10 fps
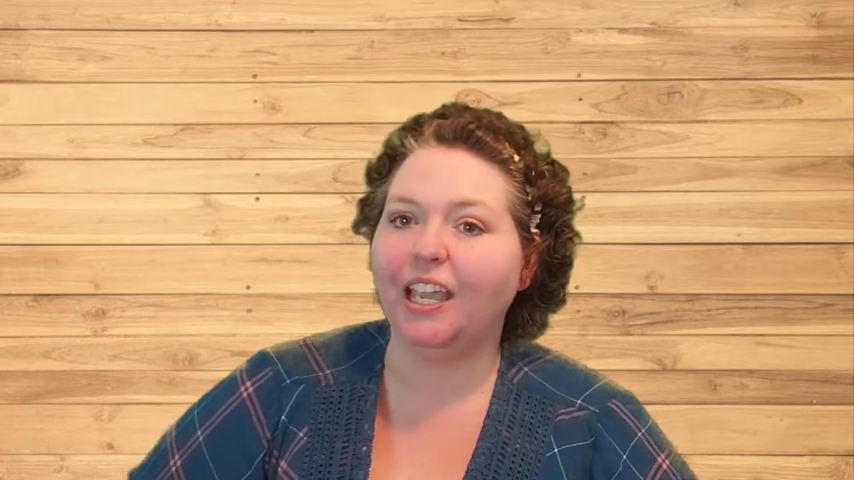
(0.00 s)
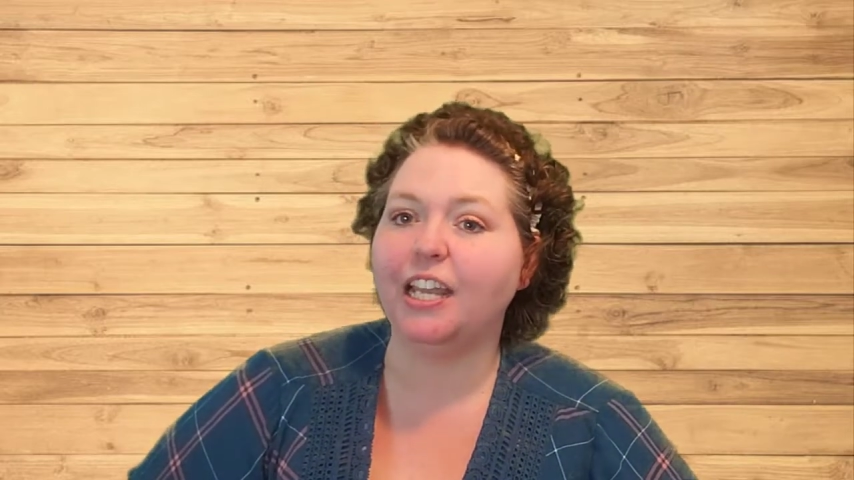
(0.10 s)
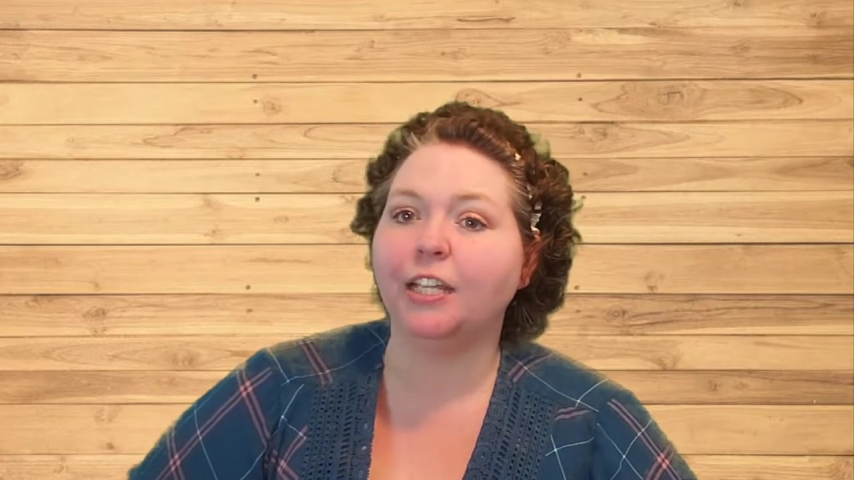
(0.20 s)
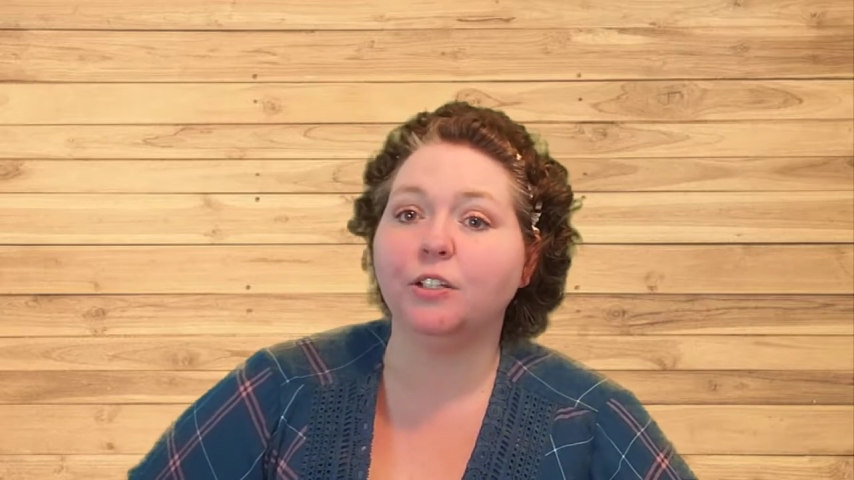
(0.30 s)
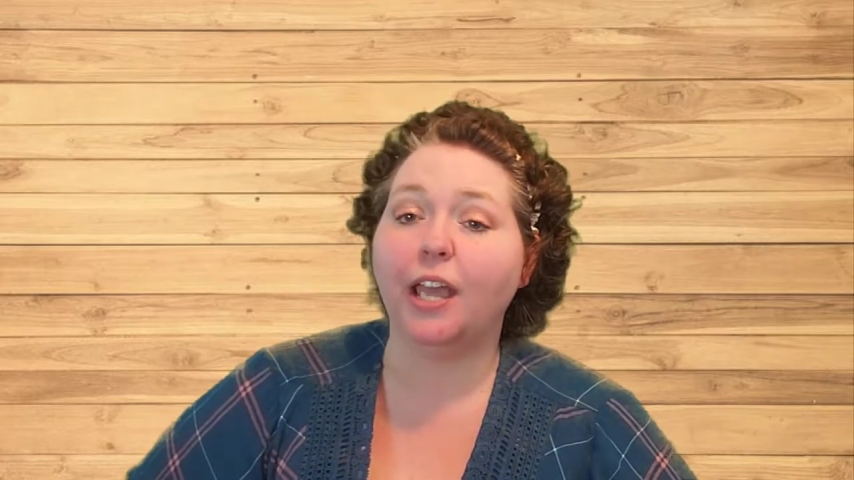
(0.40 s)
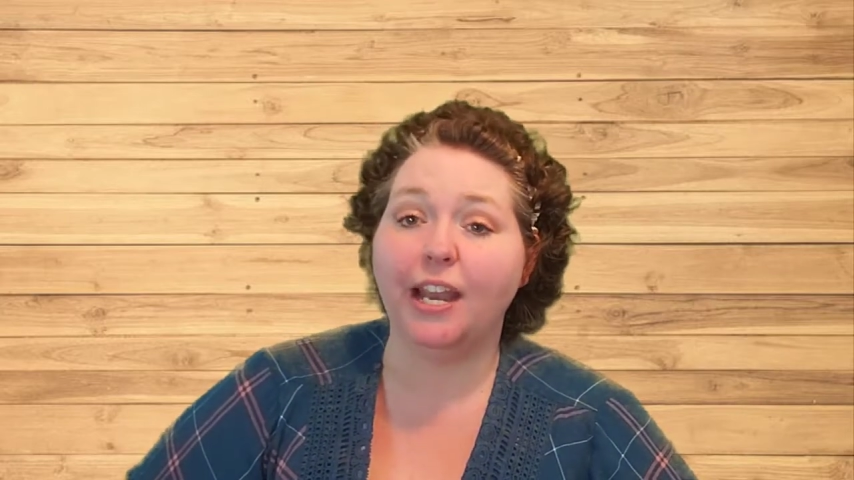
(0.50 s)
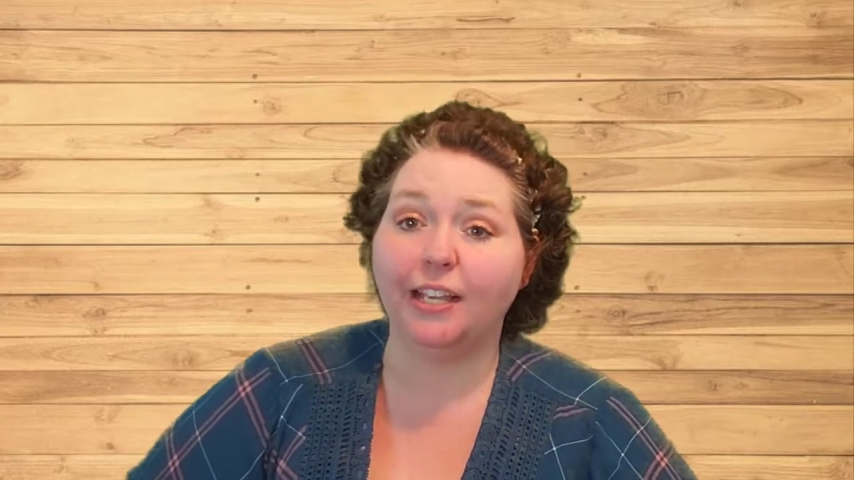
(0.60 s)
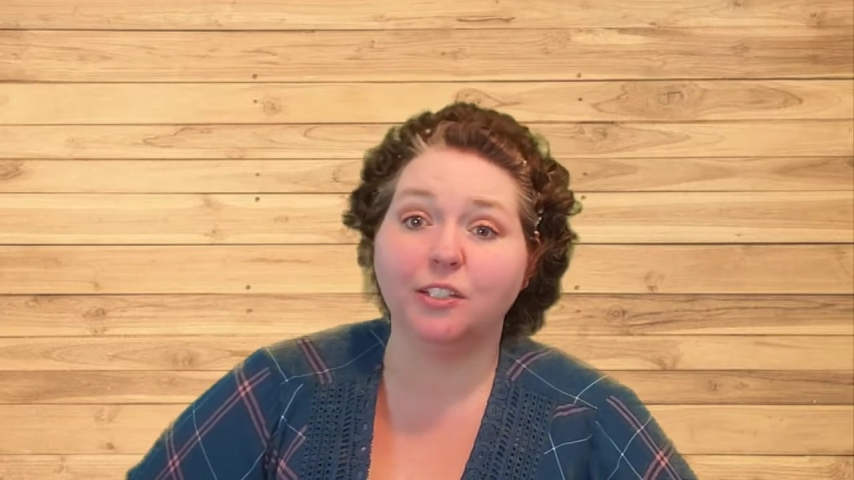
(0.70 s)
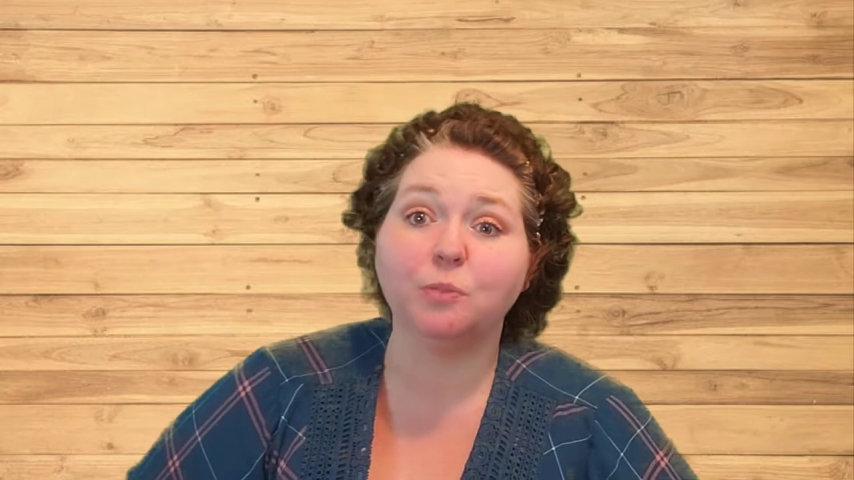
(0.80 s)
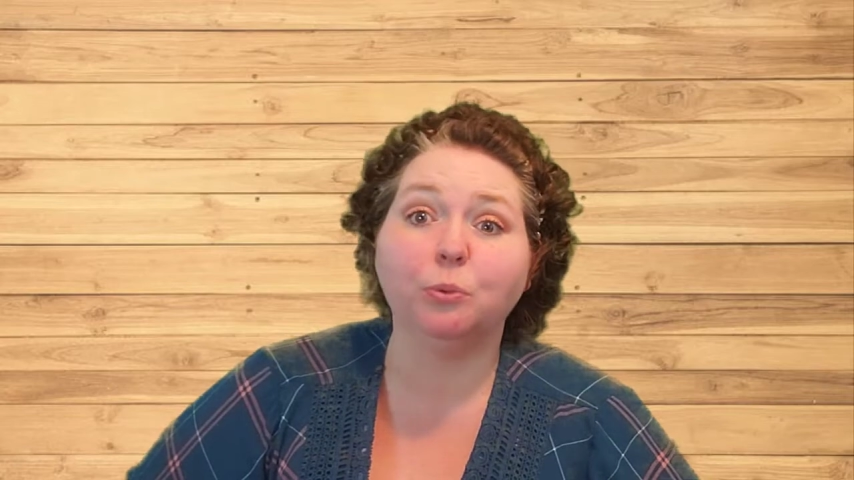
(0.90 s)
and
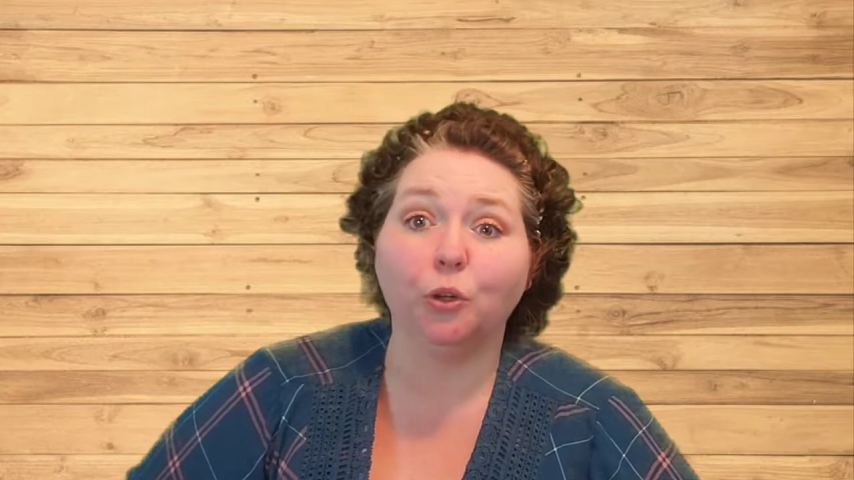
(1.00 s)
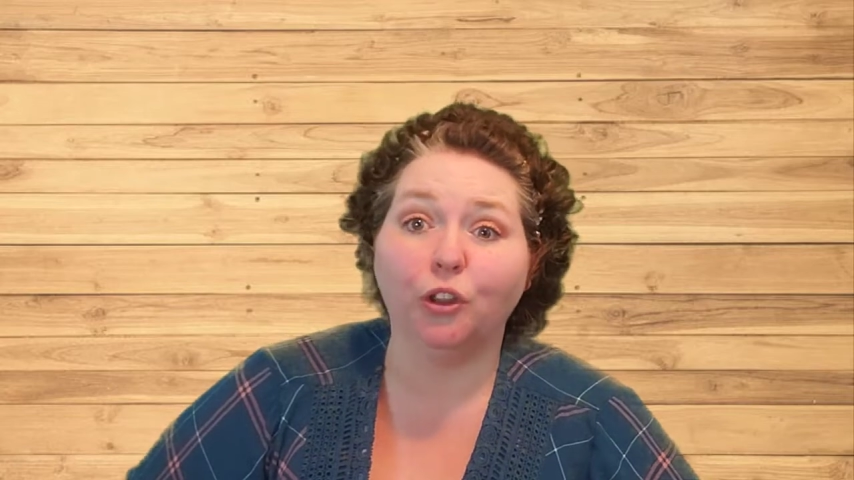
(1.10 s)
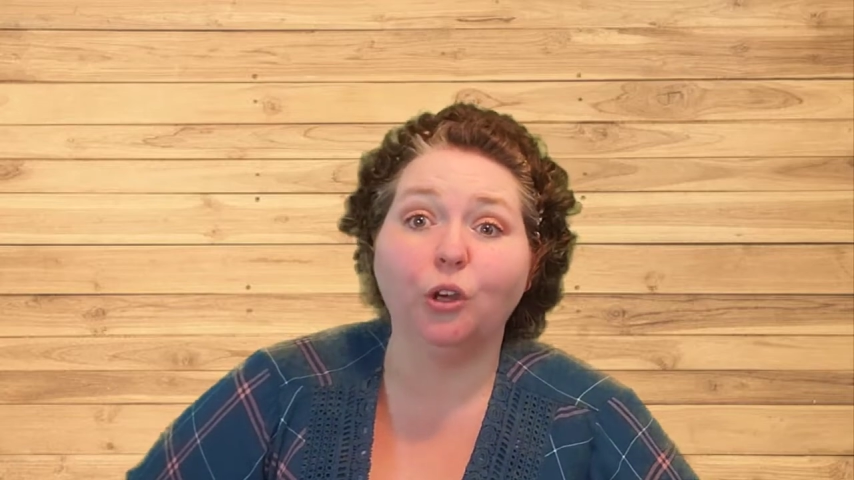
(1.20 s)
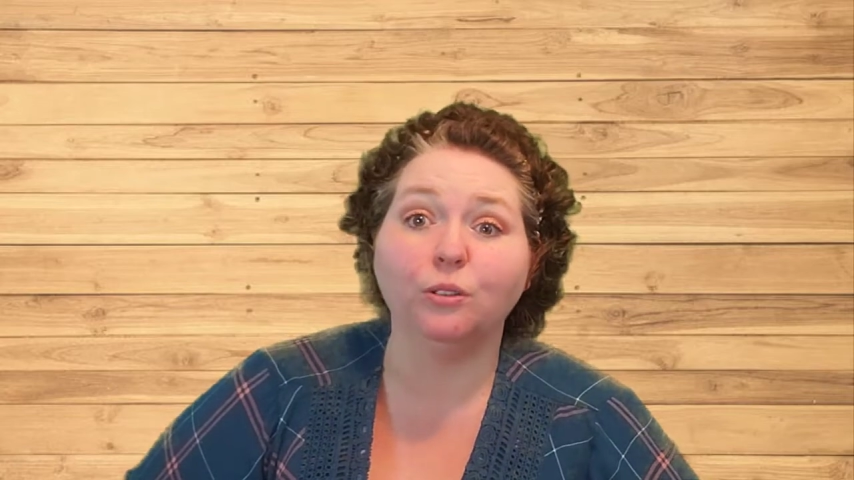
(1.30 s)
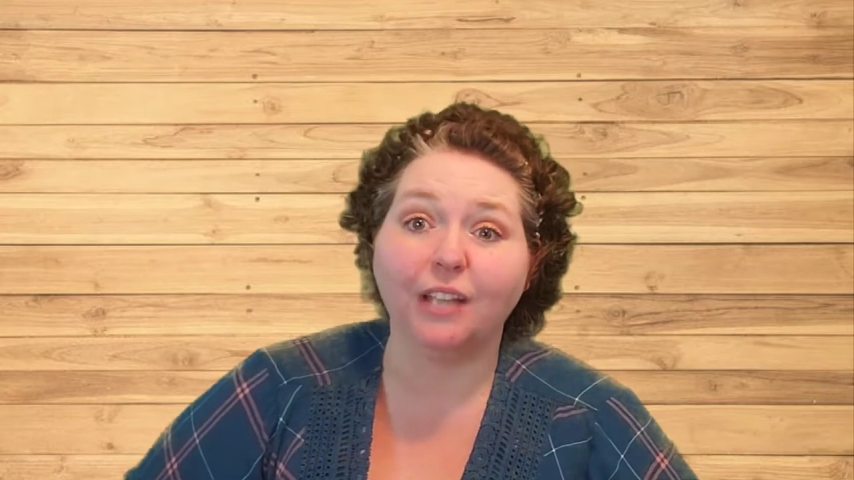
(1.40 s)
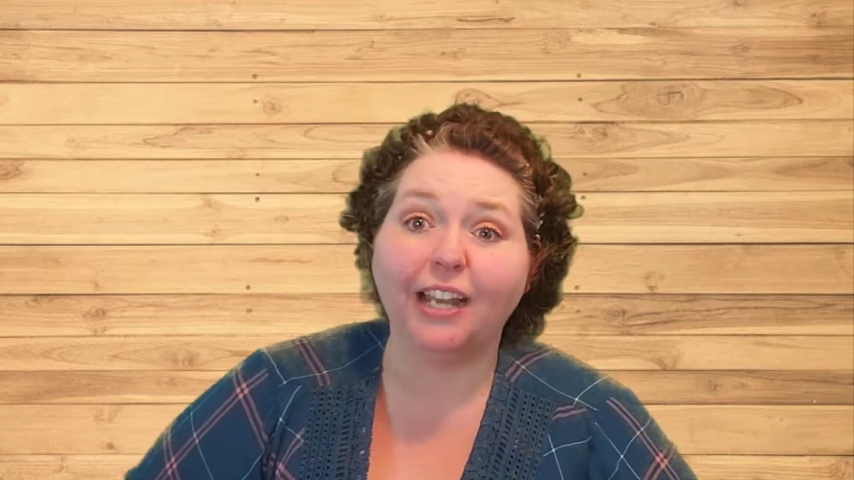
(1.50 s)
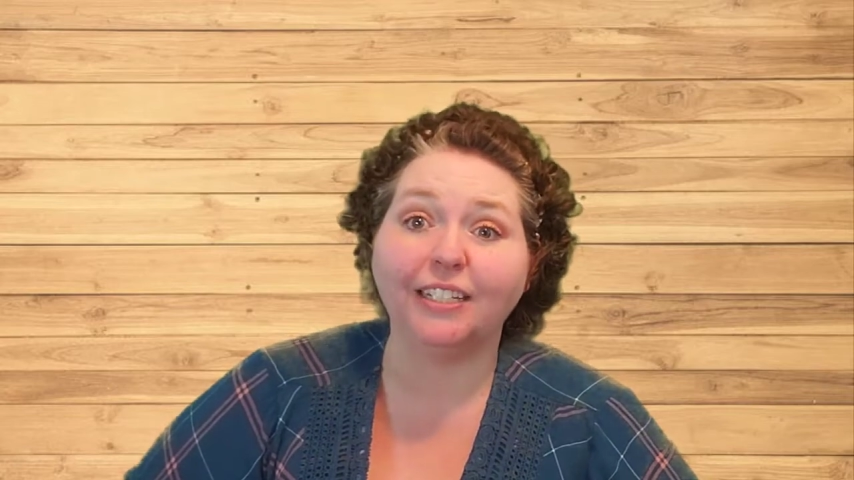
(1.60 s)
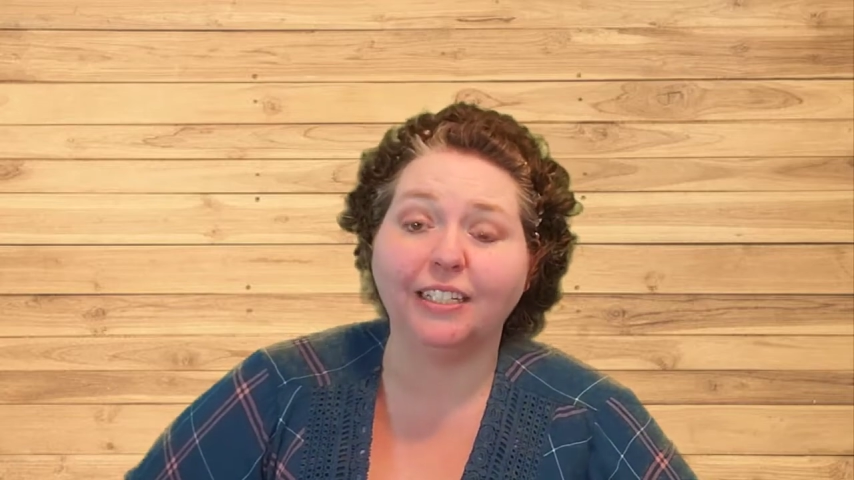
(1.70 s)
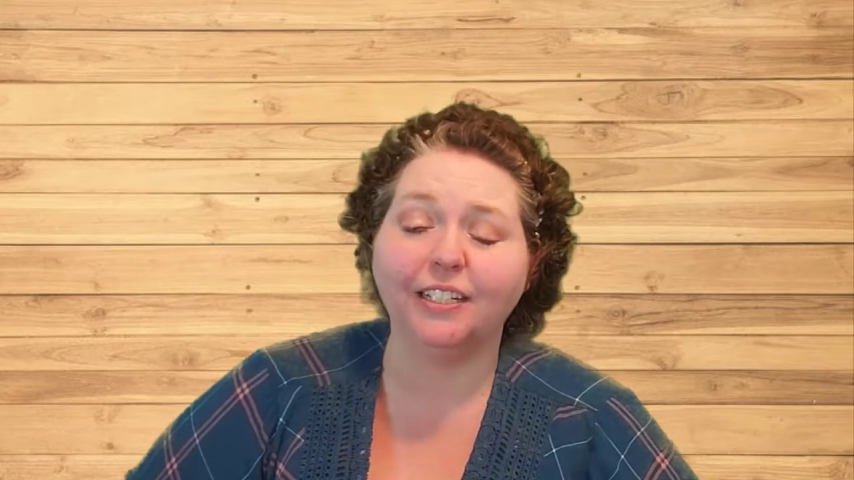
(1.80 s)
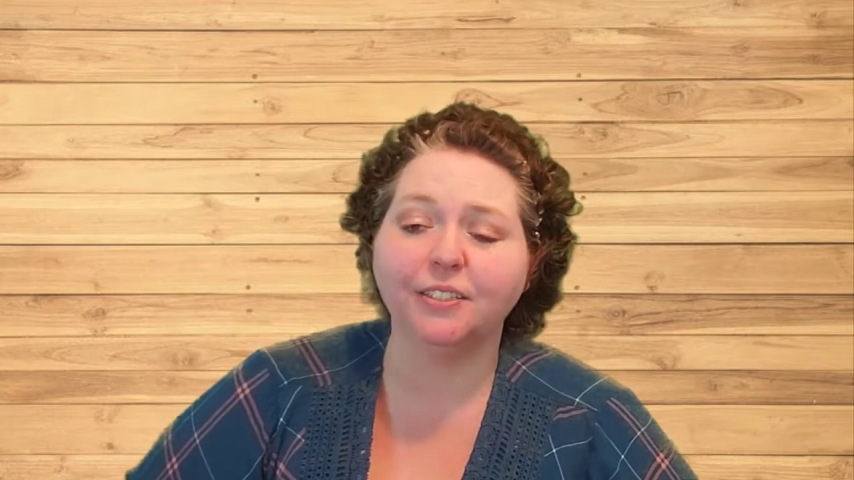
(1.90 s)
explore those
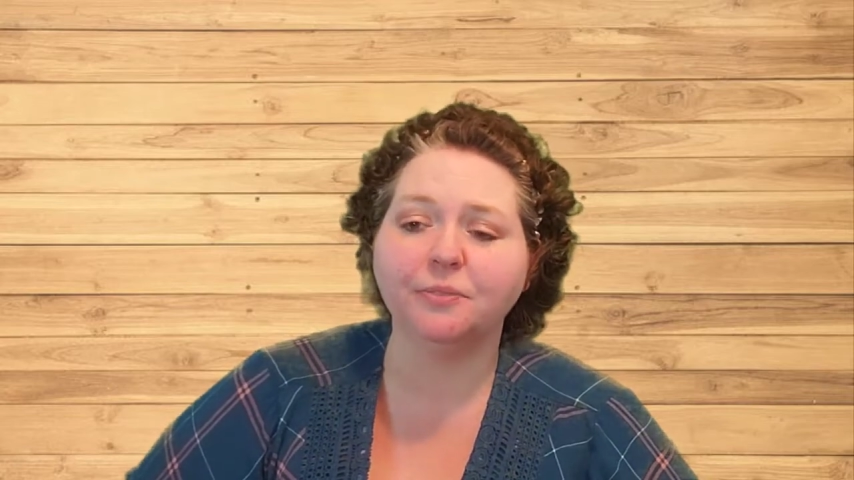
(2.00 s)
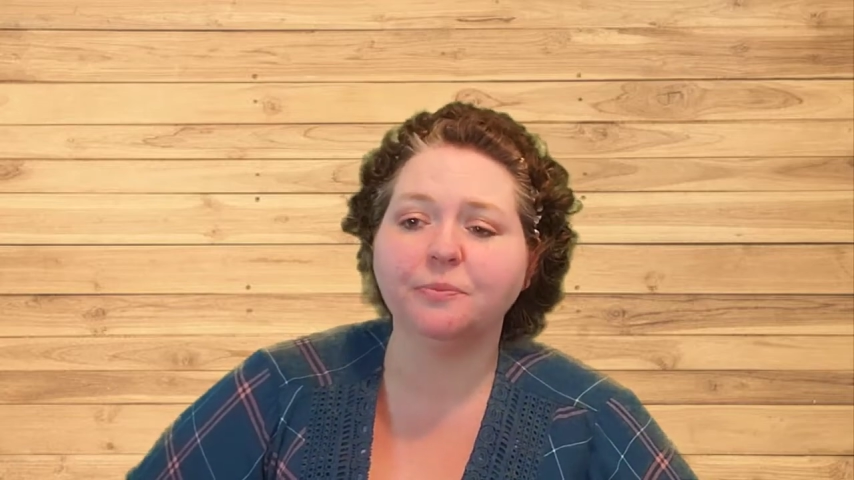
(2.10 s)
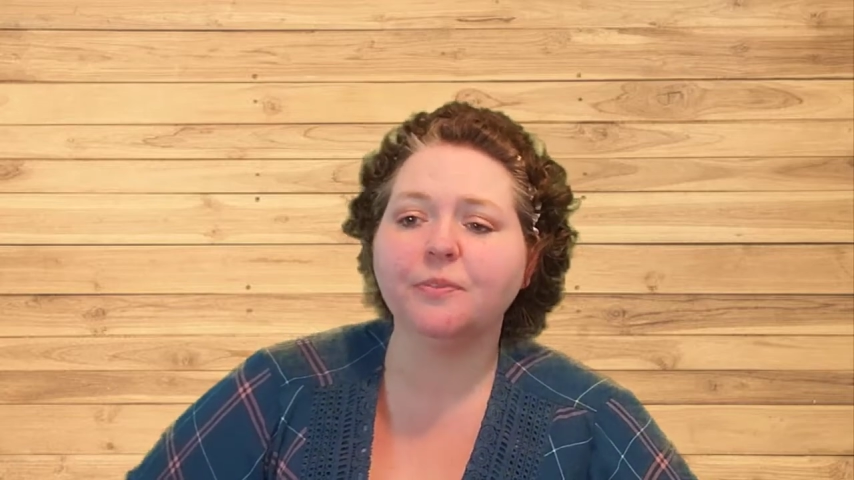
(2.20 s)
ideas.